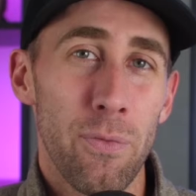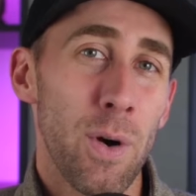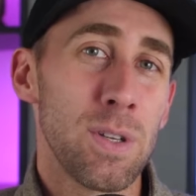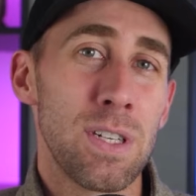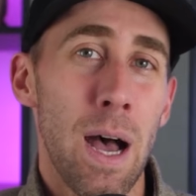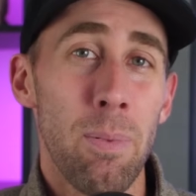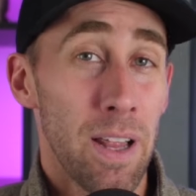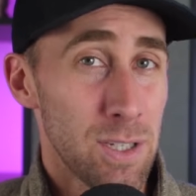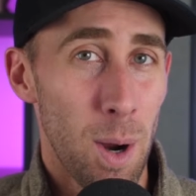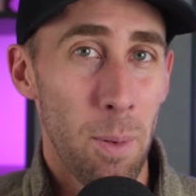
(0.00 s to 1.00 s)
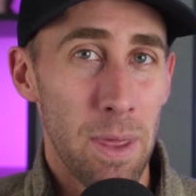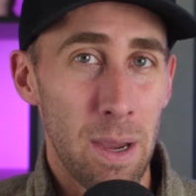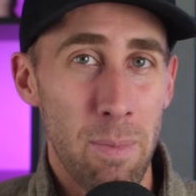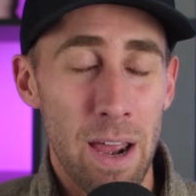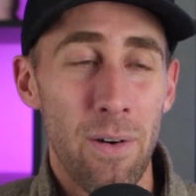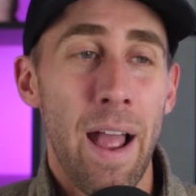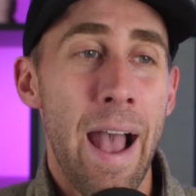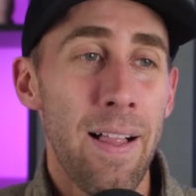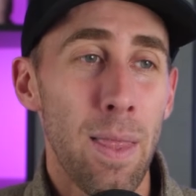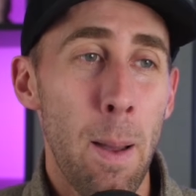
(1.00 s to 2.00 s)
First up, let's talk about the commander,
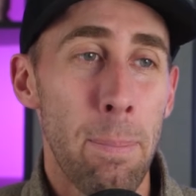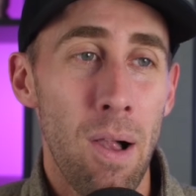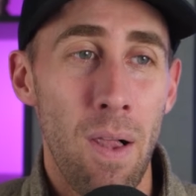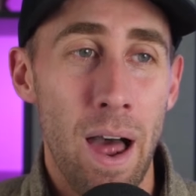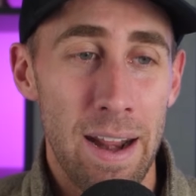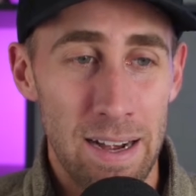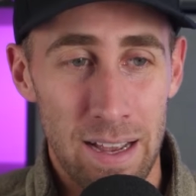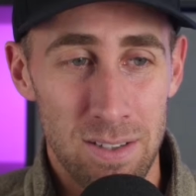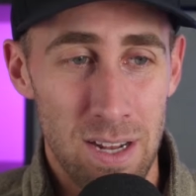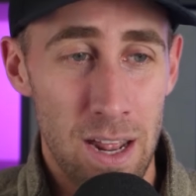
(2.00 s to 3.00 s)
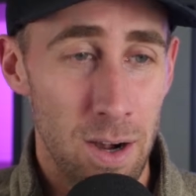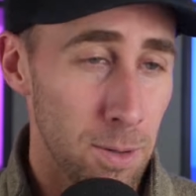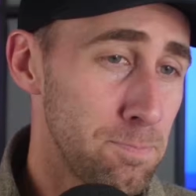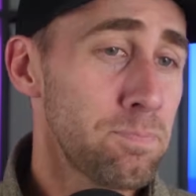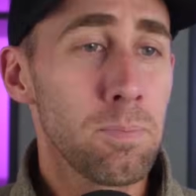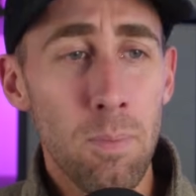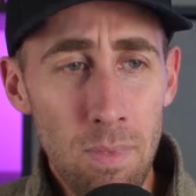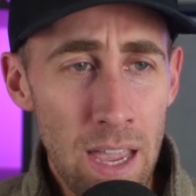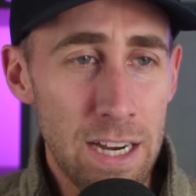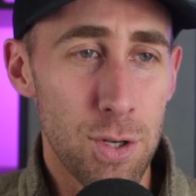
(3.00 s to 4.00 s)
Atla Palani Nest Tender.
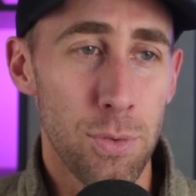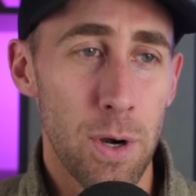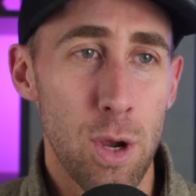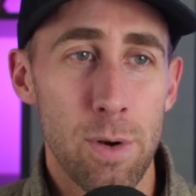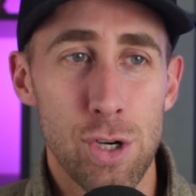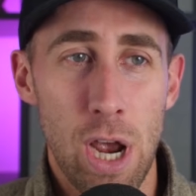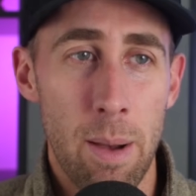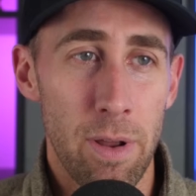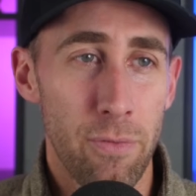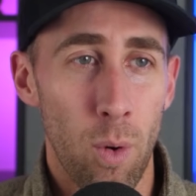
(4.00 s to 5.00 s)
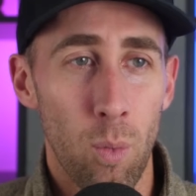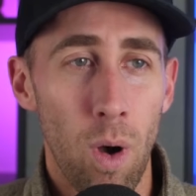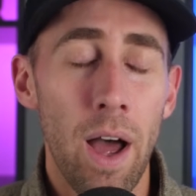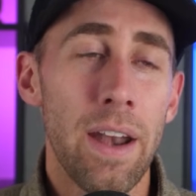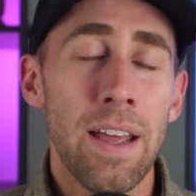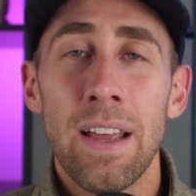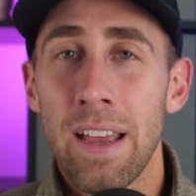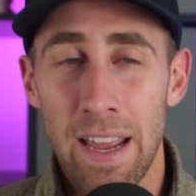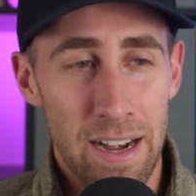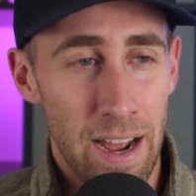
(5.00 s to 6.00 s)
A two three Human Shaman for one
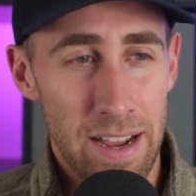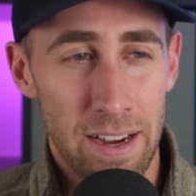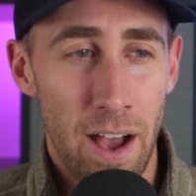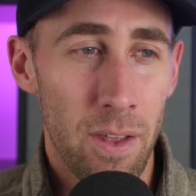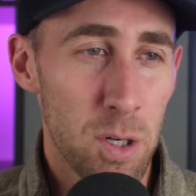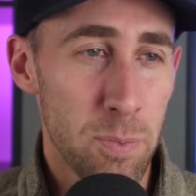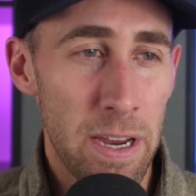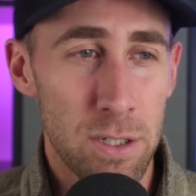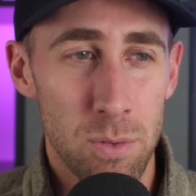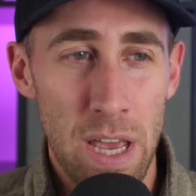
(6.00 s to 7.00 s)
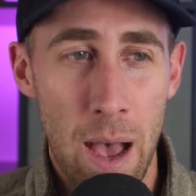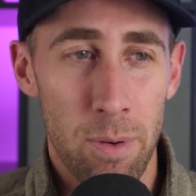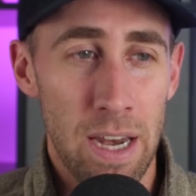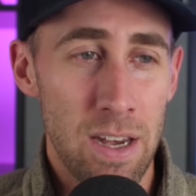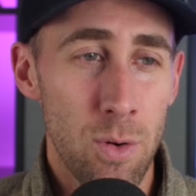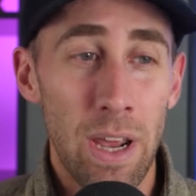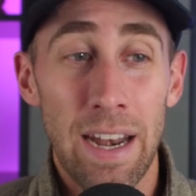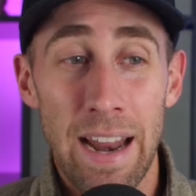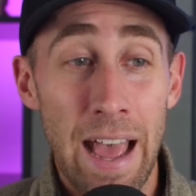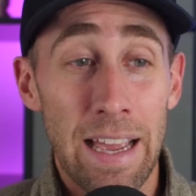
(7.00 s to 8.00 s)
in Naya colors. Pay two tap, get, you get
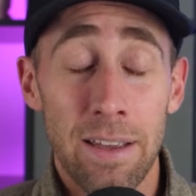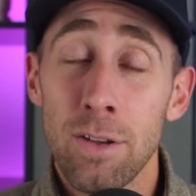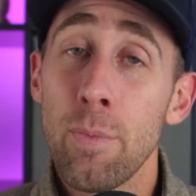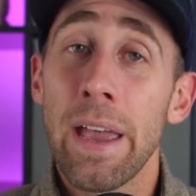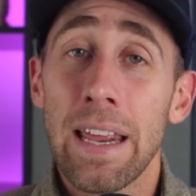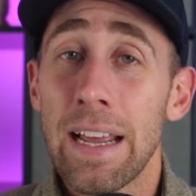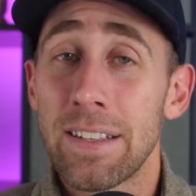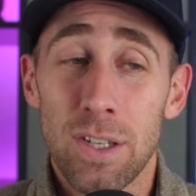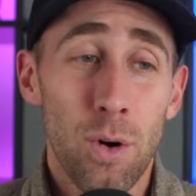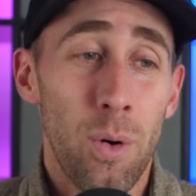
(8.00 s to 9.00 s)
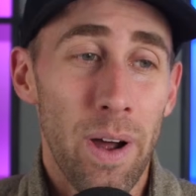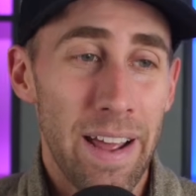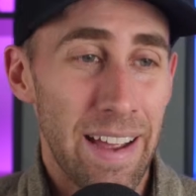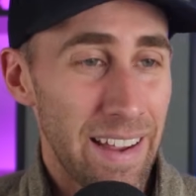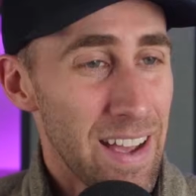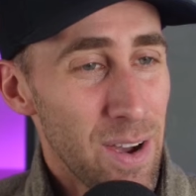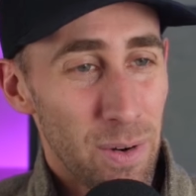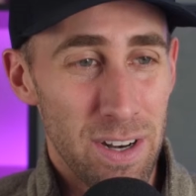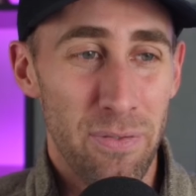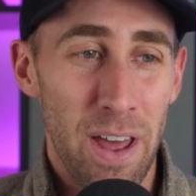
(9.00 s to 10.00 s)
an egg. You make an egg. zero one egg
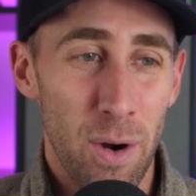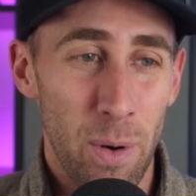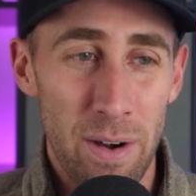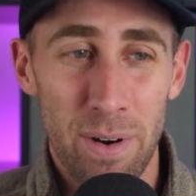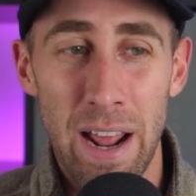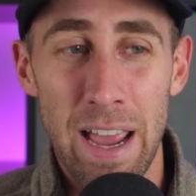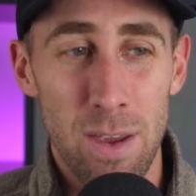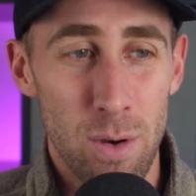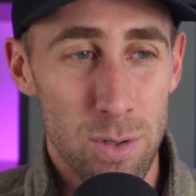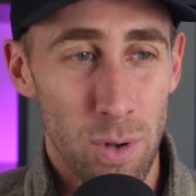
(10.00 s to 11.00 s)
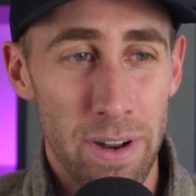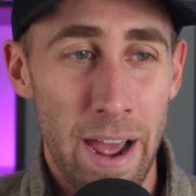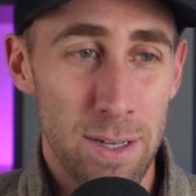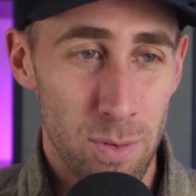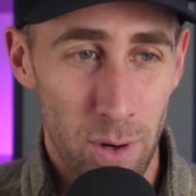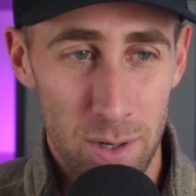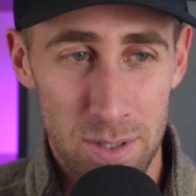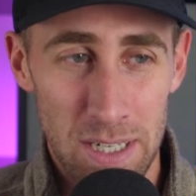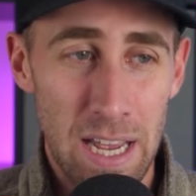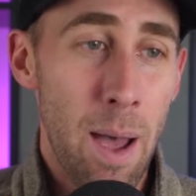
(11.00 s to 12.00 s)
with Defender. Whatever an egg you control dies, real cards
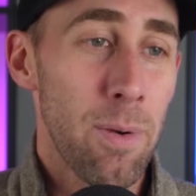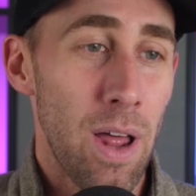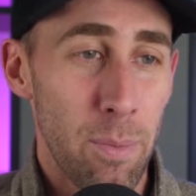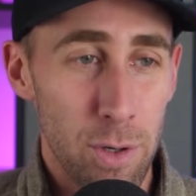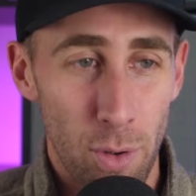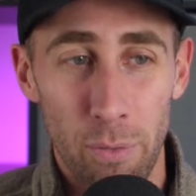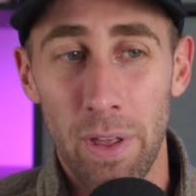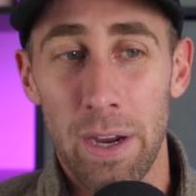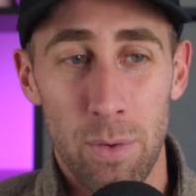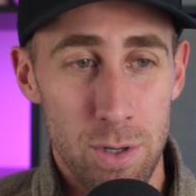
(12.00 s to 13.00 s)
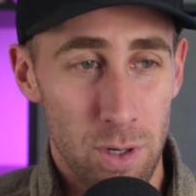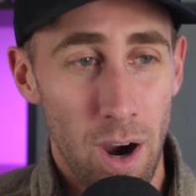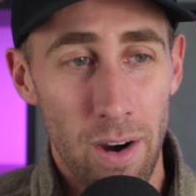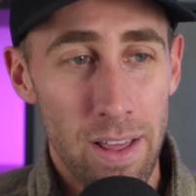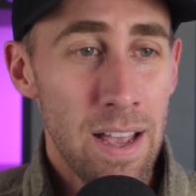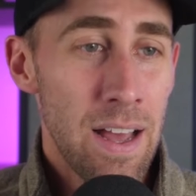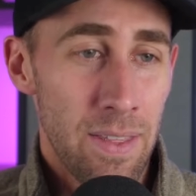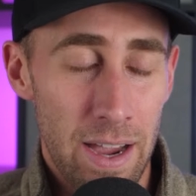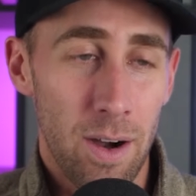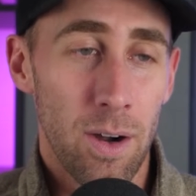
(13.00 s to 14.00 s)
to the top of your library to reveal a creature card.
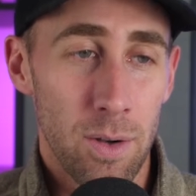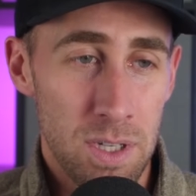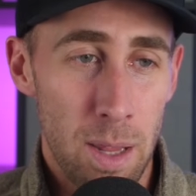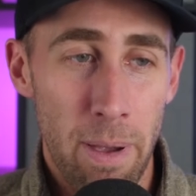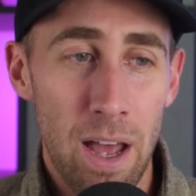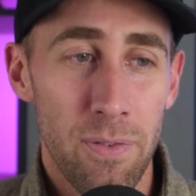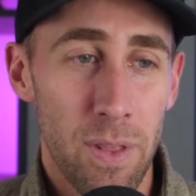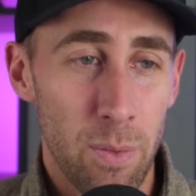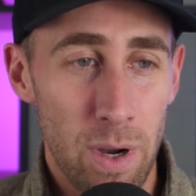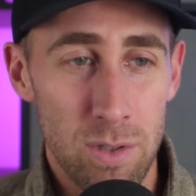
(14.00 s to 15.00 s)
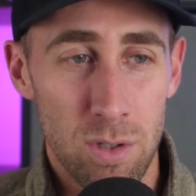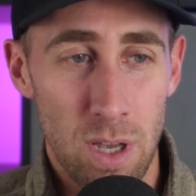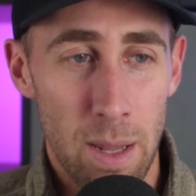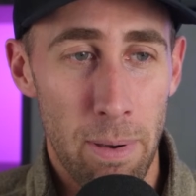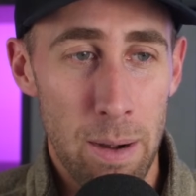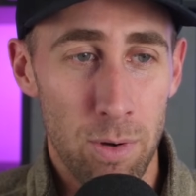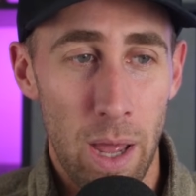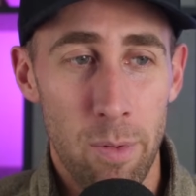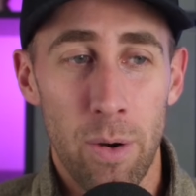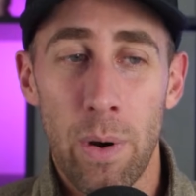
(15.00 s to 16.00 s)
That card goes on the battlefield. The rest goes on the bottom of your
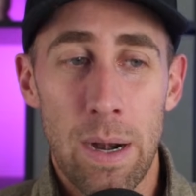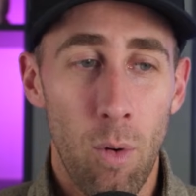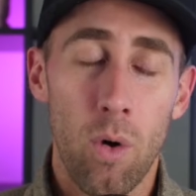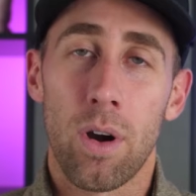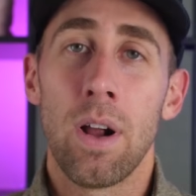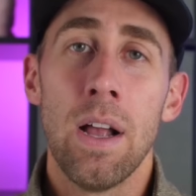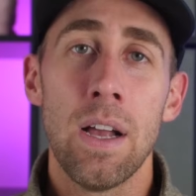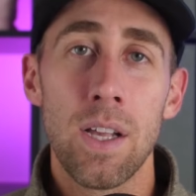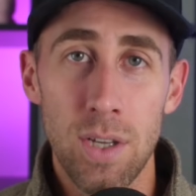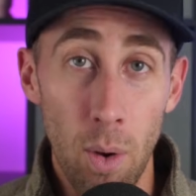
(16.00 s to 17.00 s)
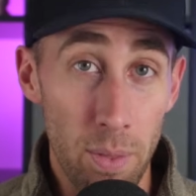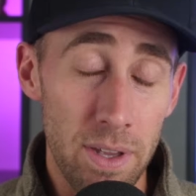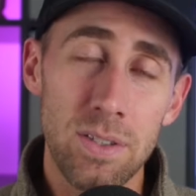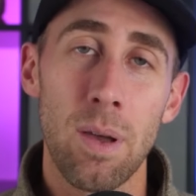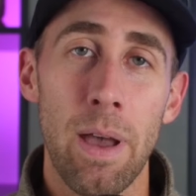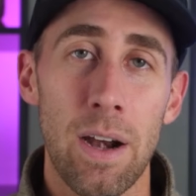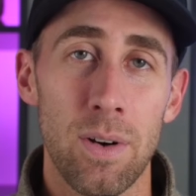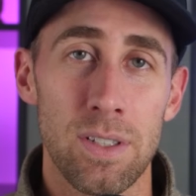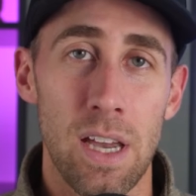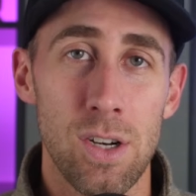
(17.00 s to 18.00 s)
library in random order. So this
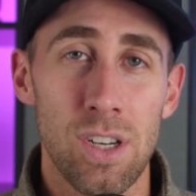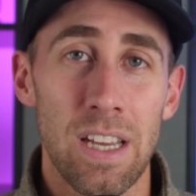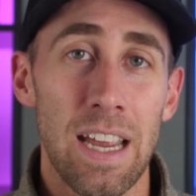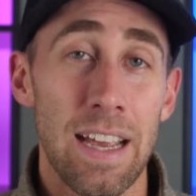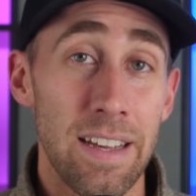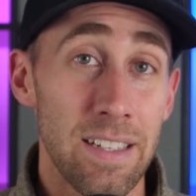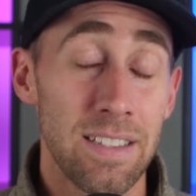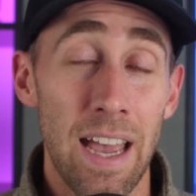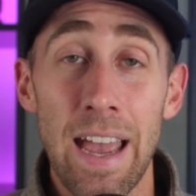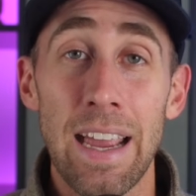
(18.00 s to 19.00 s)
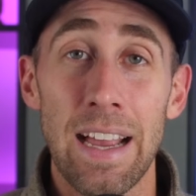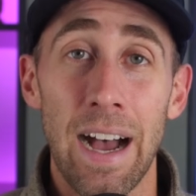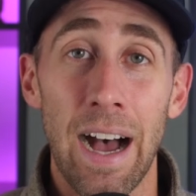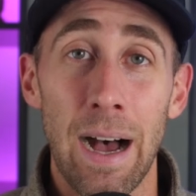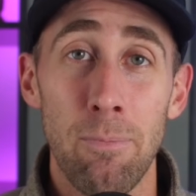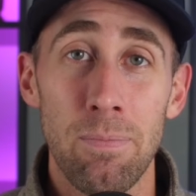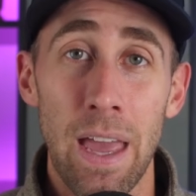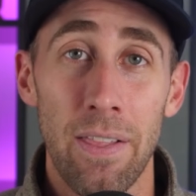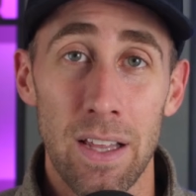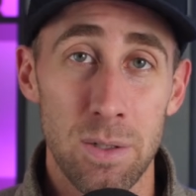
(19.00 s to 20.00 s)
commander essentially is, hey, um,
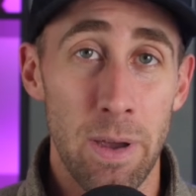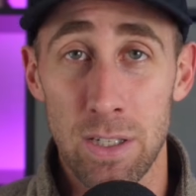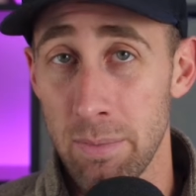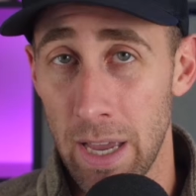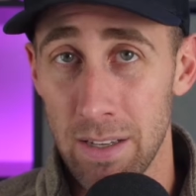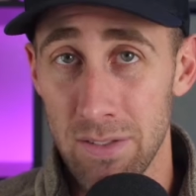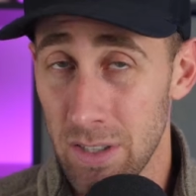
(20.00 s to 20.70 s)
yeah, let's make some eggs.